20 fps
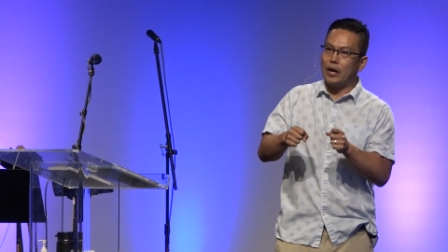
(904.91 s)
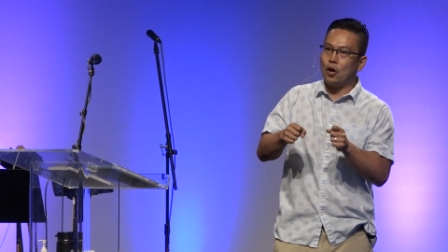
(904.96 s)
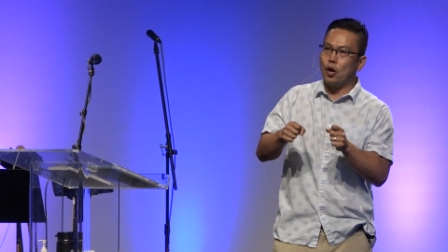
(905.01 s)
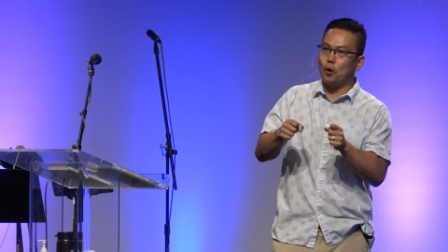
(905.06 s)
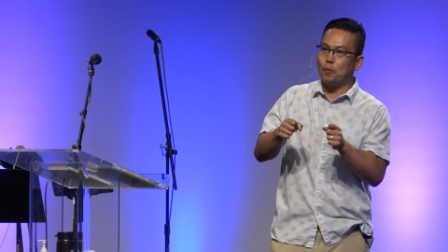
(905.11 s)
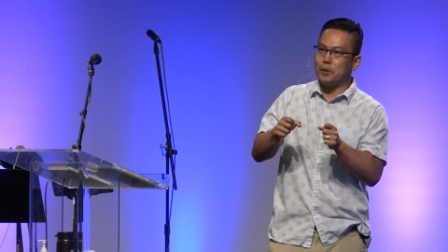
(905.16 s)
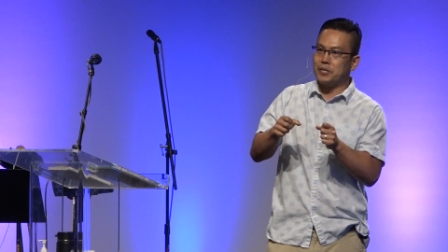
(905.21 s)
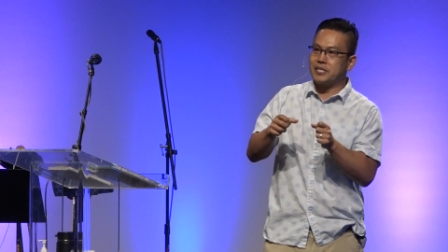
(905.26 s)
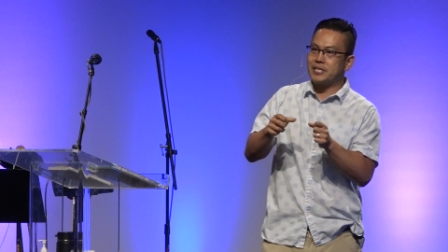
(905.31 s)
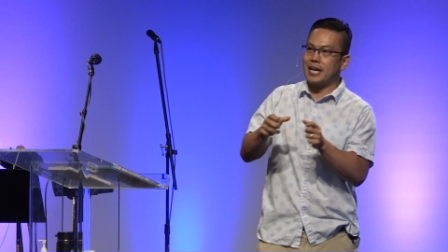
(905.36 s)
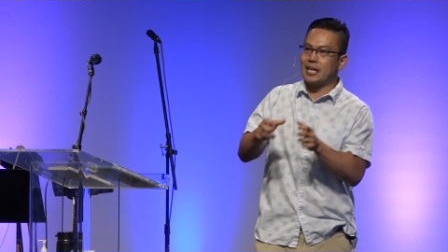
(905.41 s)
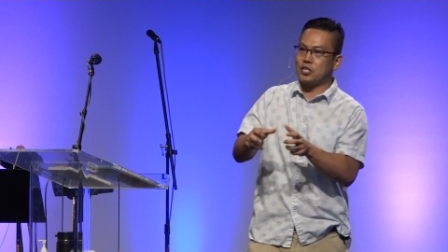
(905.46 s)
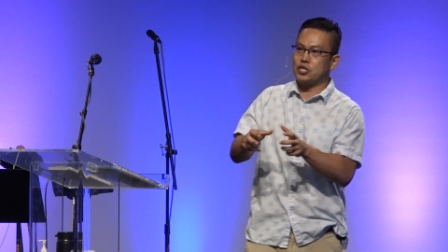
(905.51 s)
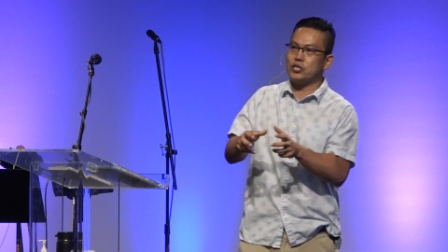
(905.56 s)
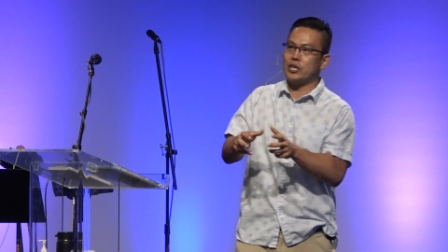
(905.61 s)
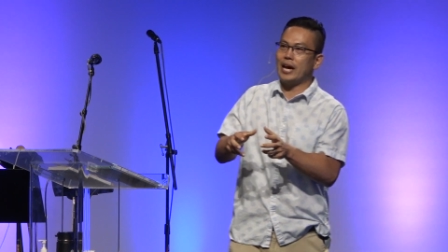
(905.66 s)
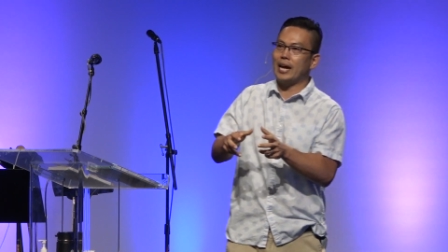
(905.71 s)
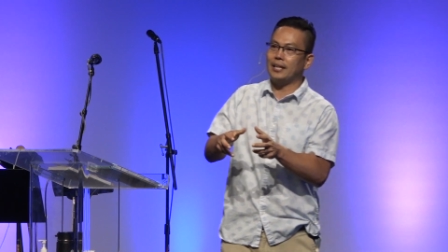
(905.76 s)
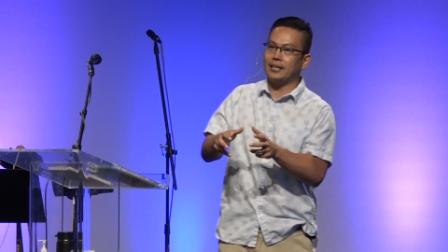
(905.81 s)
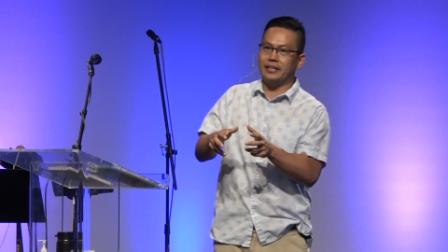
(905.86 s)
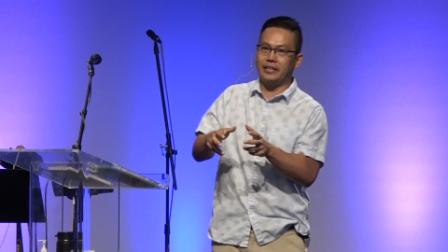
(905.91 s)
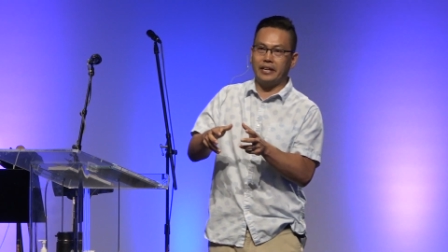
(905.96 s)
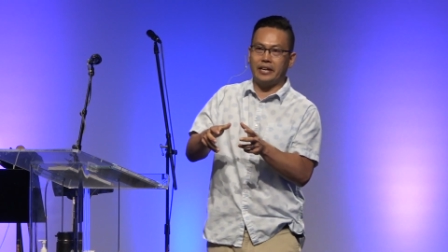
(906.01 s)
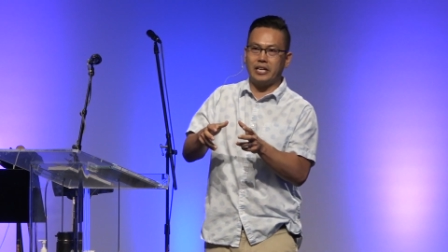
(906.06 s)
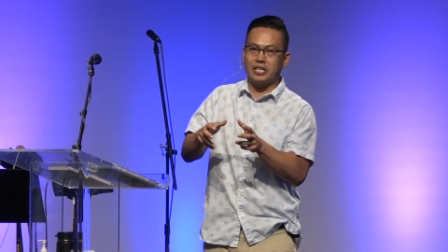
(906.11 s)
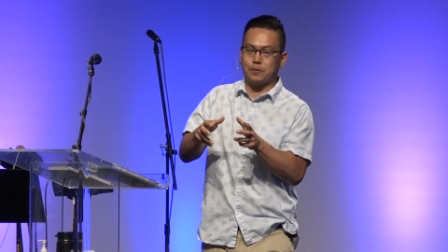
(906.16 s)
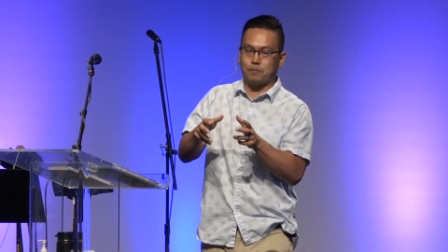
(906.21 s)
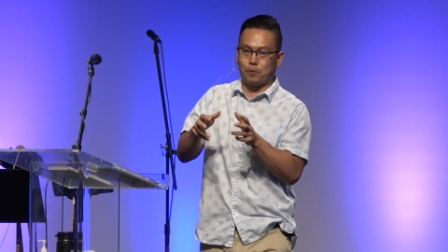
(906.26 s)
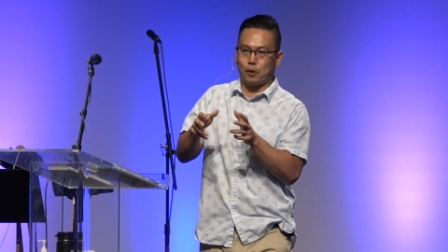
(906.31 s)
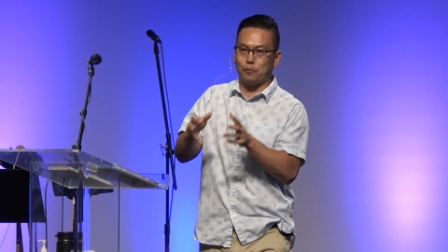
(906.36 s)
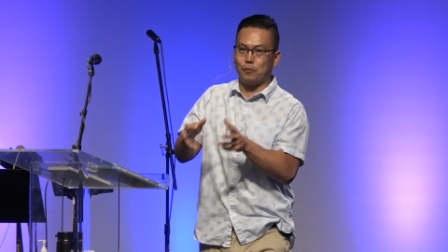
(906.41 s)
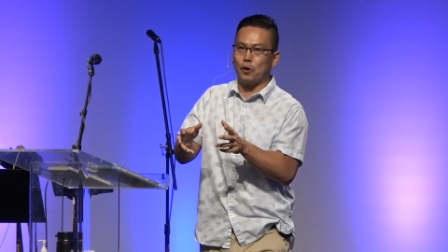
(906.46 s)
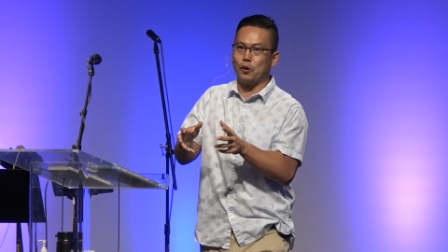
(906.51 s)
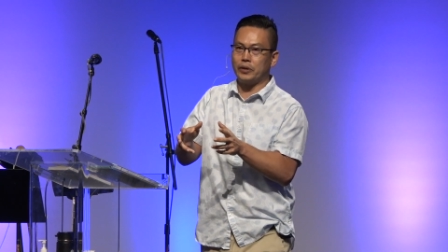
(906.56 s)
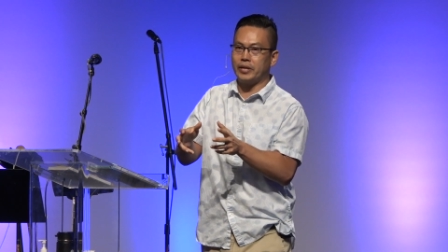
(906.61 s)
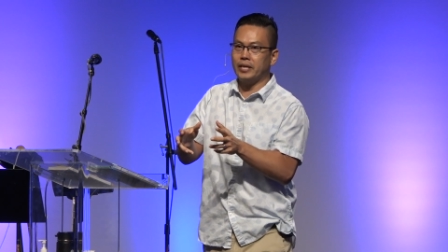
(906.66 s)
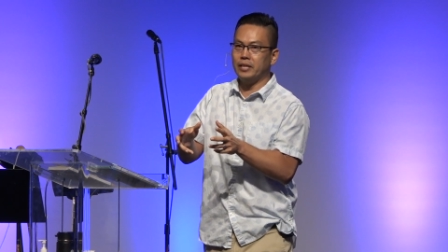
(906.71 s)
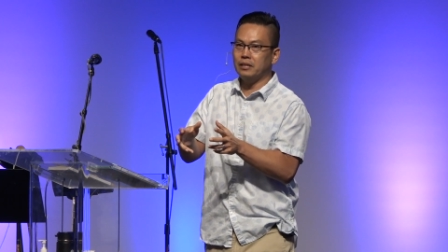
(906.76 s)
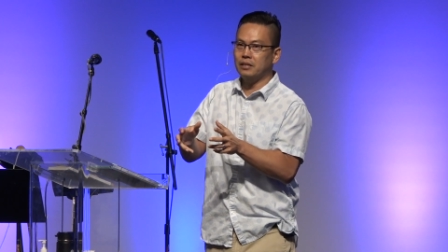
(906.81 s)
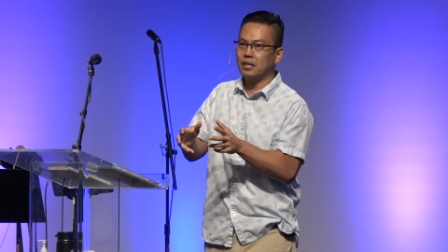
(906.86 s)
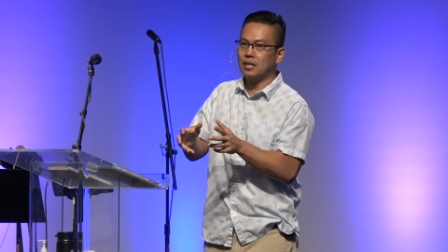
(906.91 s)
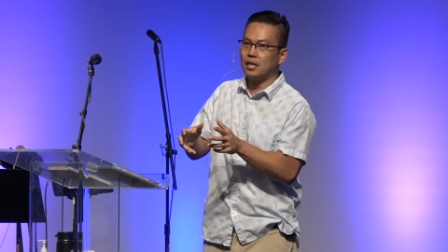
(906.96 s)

homosexuality is promoted,